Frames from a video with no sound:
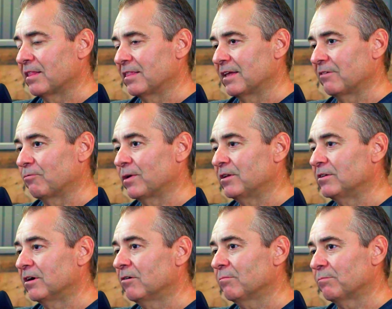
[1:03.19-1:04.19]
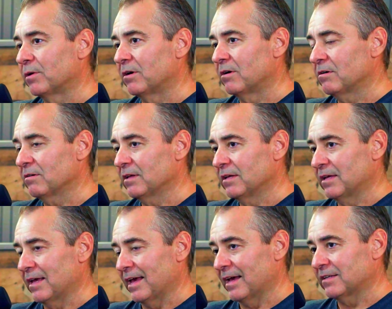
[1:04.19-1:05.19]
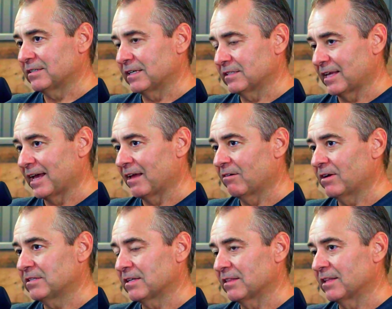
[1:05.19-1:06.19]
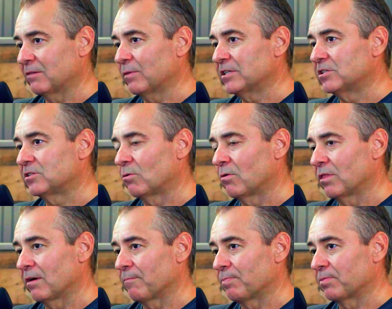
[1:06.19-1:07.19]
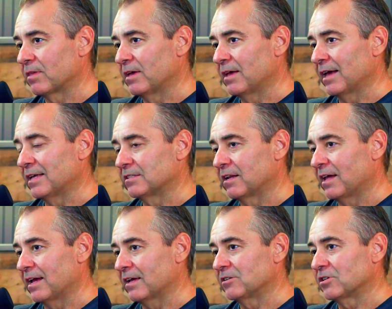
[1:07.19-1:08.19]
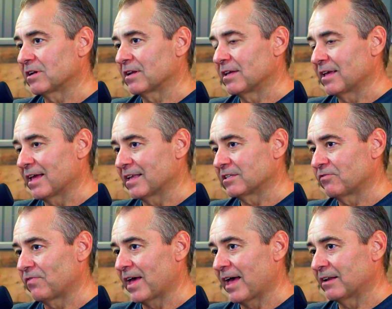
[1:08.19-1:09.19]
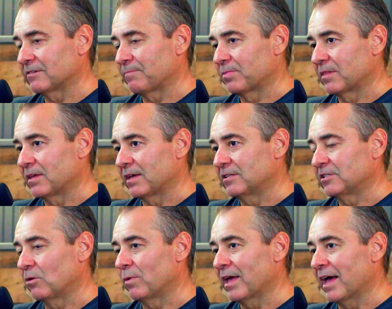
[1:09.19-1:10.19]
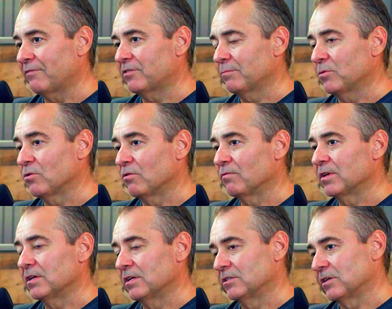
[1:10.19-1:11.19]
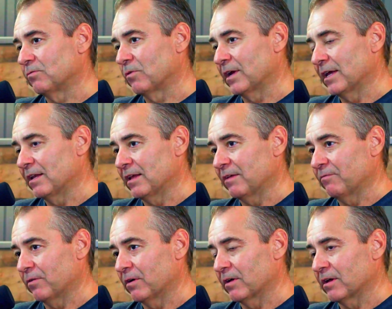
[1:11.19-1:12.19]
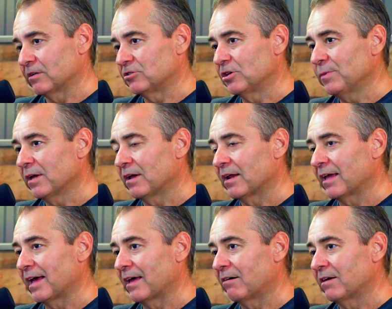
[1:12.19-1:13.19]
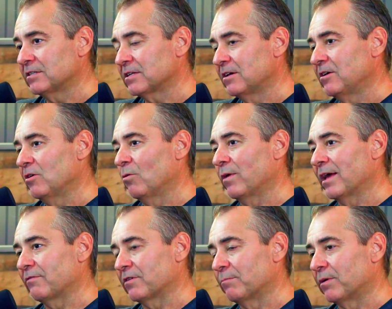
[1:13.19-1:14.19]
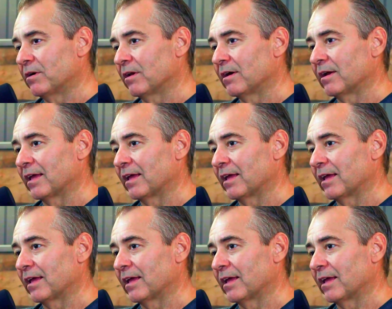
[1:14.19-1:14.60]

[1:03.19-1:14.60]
that if we don't burn excess calories, then we store them as glycogen, as fat. And so we have to move. So if we're consuming a lot of calories, we have to burn a lot of